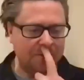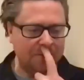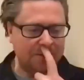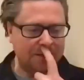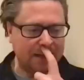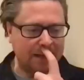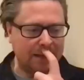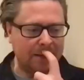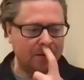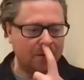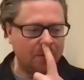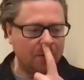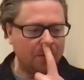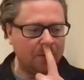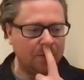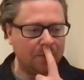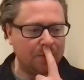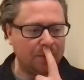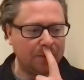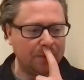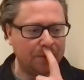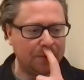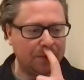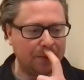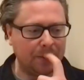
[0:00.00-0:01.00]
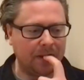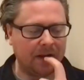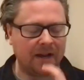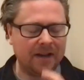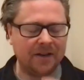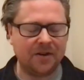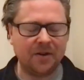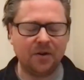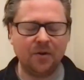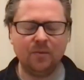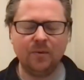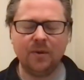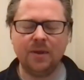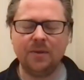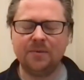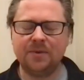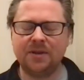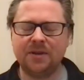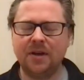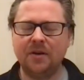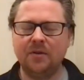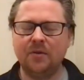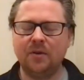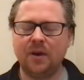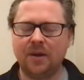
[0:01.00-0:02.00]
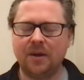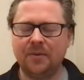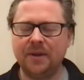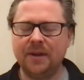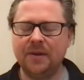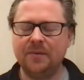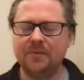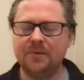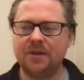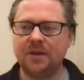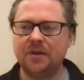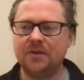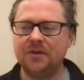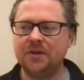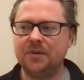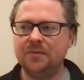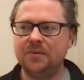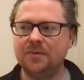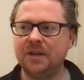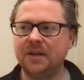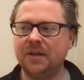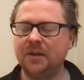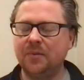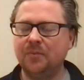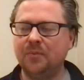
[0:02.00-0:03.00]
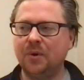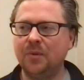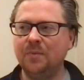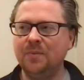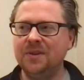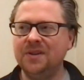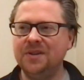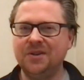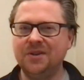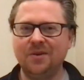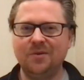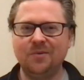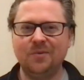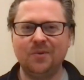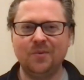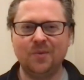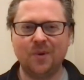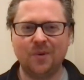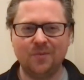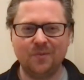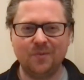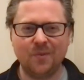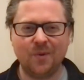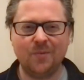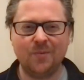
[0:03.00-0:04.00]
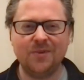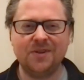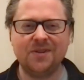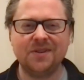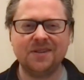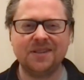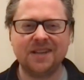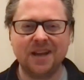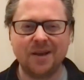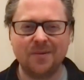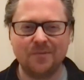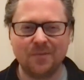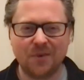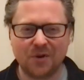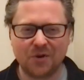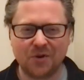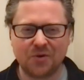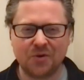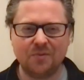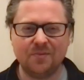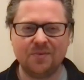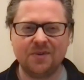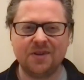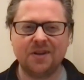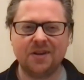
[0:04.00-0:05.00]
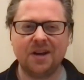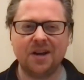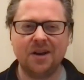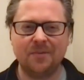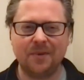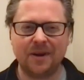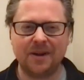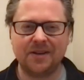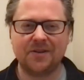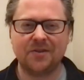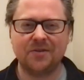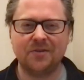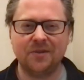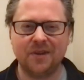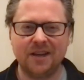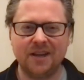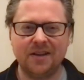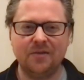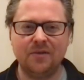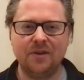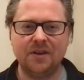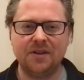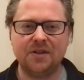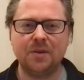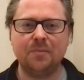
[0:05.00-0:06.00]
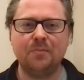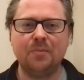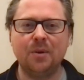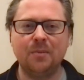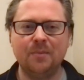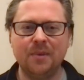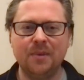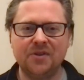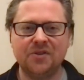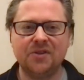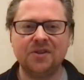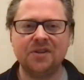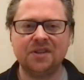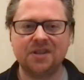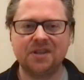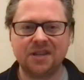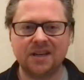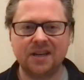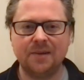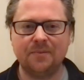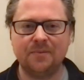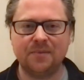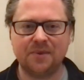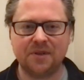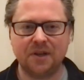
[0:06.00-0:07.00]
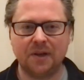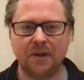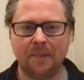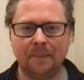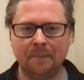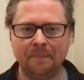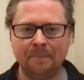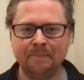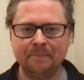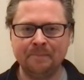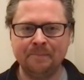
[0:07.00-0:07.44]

was saying, you know, the, the, I don't know whether it was her, I think it was her. She was saying the problem is, you know, when, when we start taking mushrooms and ayahuasca, you know, it's a permission slip to